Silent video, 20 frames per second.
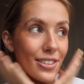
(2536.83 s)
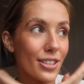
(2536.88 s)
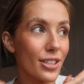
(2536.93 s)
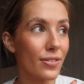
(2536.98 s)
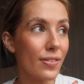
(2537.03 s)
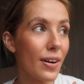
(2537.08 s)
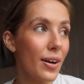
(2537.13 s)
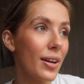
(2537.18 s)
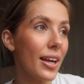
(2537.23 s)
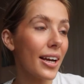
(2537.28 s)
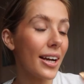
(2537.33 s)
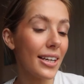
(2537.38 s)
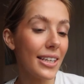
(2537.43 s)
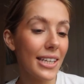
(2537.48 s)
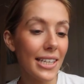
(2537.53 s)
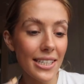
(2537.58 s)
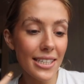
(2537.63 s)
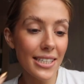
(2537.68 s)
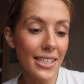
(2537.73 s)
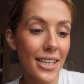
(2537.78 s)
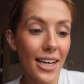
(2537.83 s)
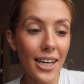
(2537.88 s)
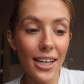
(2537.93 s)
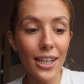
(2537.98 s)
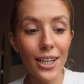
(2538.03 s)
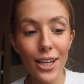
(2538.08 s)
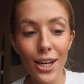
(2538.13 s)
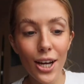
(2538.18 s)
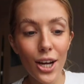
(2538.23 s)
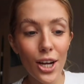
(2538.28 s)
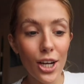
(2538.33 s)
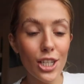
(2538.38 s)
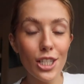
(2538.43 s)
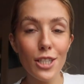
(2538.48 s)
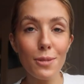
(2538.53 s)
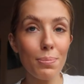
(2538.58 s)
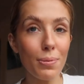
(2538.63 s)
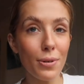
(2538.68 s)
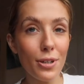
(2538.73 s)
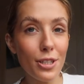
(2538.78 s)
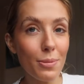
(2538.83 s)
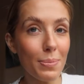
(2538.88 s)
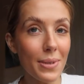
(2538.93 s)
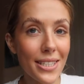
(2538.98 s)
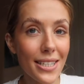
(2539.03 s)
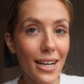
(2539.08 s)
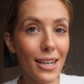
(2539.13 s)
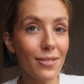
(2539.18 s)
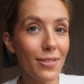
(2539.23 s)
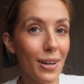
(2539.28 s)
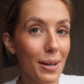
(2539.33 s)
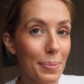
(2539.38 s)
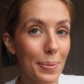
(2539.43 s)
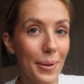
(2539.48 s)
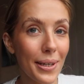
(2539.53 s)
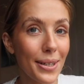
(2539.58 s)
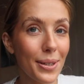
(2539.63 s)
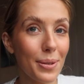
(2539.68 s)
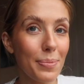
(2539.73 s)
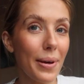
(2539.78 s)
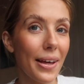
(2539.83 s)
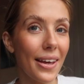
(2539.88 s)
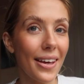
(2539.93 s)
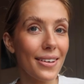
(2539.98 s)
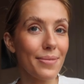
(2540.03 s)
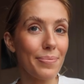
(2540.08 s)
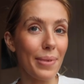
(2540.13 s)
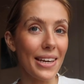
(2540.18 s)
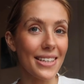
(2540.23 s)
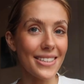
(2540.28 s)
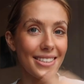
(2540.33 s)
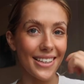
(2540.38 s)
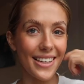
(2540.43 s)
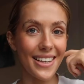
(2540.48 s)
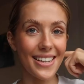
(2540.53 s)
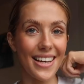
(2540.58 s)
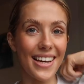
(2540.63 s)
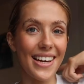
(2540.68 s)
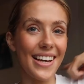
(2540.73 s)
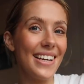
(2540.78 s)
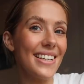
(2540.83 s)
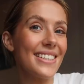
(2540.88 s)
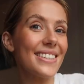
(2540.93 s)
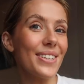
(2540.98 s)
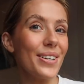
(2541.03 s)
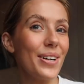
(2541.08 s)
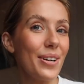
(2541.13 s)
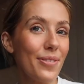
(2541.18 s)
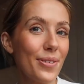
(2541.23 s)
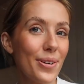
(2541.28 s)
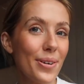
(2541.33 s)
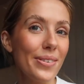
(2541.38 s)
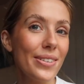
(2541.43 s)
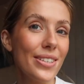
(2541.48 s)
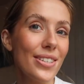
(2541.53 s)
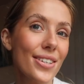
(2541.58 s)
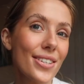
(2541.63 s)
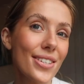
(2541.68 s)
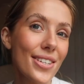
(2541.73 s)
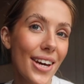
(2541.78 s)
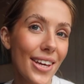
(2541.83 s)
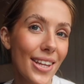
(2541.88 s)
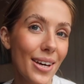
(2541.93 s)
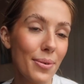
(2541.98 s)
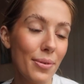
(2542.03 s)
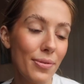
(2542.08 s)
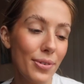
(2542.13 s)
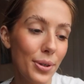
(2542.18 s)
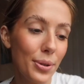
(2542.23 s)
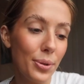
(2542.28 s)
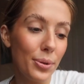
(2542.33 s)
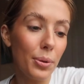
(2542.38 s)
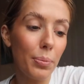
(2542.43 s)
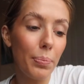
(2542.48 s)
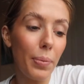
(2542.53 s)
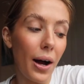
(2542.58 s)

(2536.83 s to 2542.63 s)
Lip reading: Just felt like I needed to spruce myself up a little bit basically, so I thought I would share that with you all.